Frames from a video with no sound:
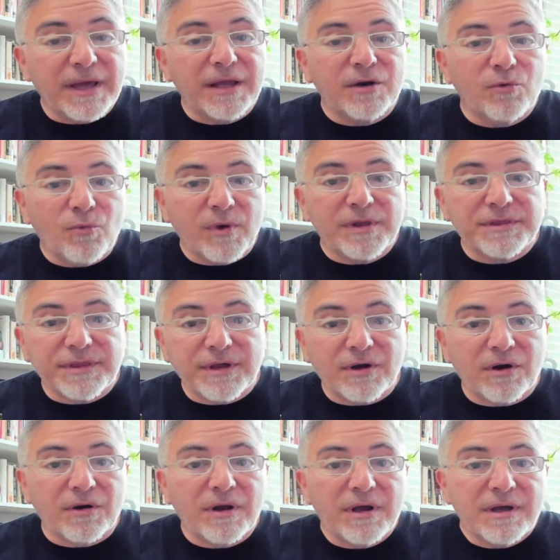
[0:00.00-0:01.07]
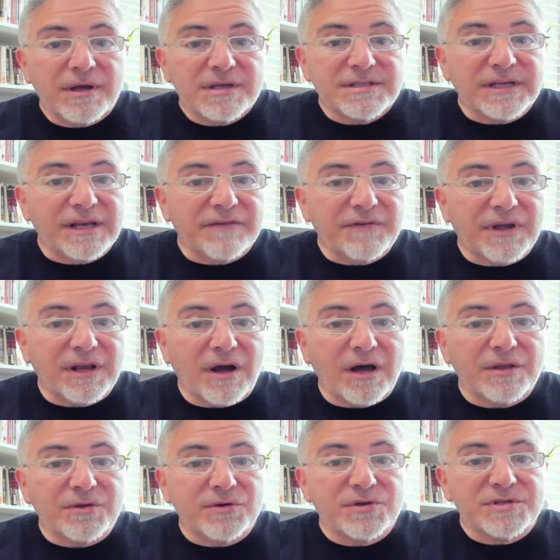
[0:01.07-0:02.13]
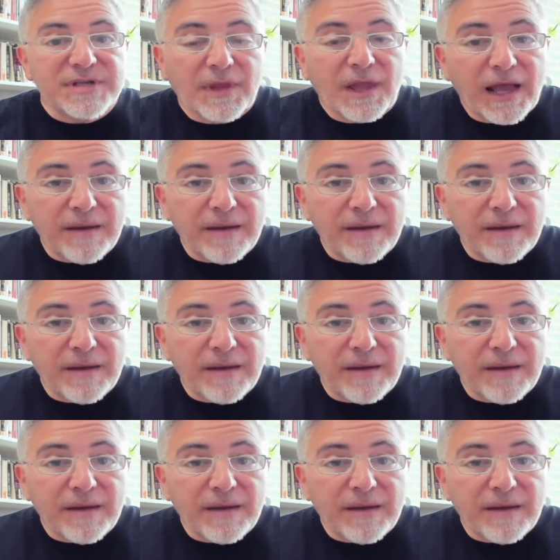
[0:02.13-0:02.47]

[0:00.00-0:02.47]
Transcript: in with their significant others,